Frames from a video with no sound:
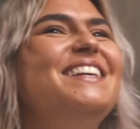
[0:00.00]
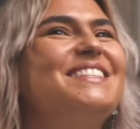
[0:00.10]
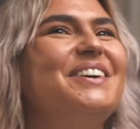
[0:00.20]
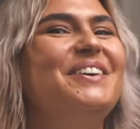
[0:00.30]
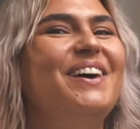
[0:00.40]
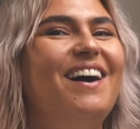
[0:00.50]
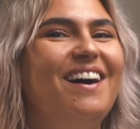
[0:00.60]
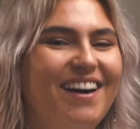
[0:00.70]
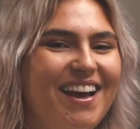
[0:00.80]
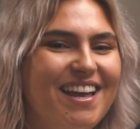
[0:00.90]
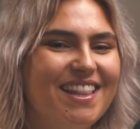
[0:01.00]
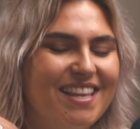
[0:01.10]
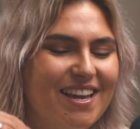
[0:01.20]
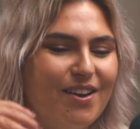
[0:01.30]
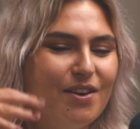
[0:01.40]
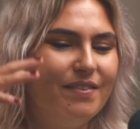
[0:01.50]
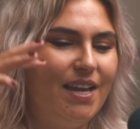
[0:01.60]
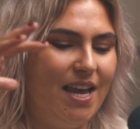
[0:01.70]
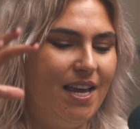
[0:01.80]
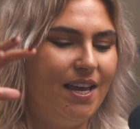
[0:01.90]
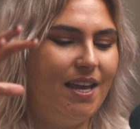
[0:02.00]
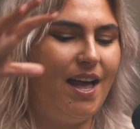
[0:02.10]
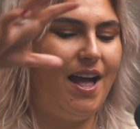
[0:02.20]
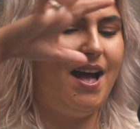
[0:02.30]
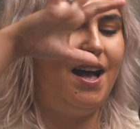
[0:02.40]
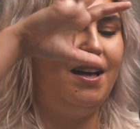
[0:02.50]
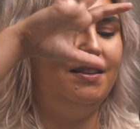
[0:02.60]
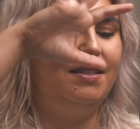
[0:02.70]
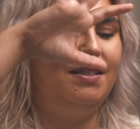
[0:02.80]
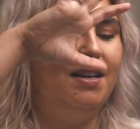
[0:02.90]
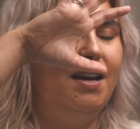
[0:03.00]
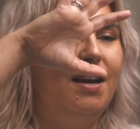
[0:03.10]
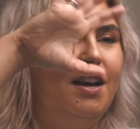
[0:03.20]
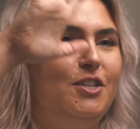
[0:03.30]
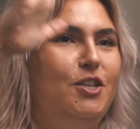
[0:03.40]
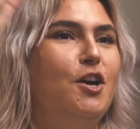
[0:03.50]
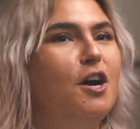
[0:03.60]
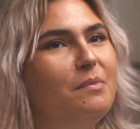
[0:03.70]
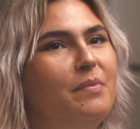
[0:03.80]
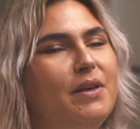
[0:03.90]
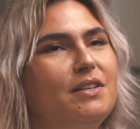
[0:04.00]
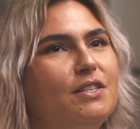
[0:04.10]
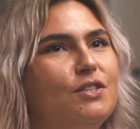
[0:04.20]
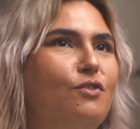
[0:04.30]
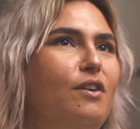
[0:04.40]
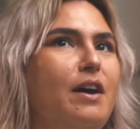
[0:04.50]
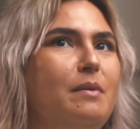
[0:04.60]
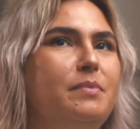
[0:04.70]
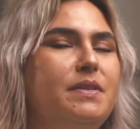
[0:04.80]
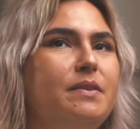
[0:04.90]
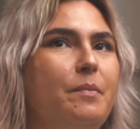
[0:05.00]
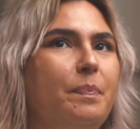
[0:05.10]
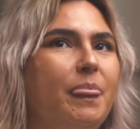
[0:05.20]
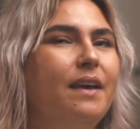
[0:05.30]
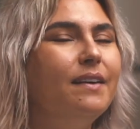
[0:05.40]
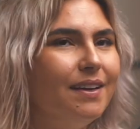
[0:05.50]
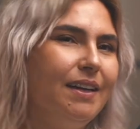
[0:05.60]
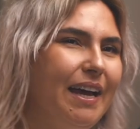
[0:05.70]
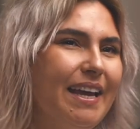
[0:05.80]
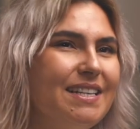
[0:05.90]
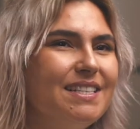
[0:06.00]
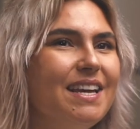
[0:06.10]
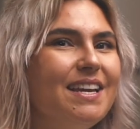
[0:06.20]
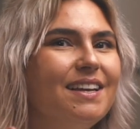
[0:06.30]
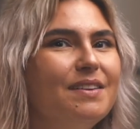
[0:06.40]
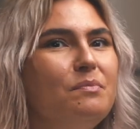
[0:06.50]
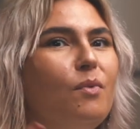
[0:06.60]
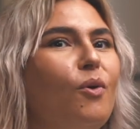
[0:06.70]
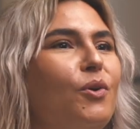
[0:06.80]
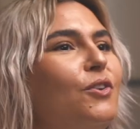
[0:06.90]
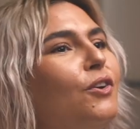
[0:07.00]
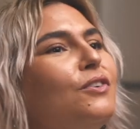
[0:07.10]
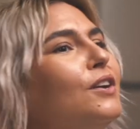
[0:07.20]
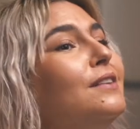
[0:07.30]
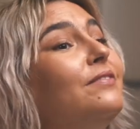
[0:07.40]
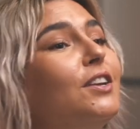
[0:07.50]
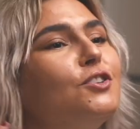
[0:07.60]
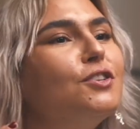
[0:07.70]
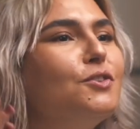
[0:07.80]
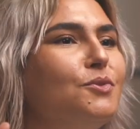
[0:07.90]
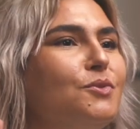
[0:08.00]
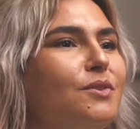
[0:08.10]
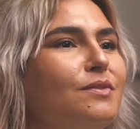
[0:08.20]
So I think of kink as a term that describes, I guess, like more non-conventional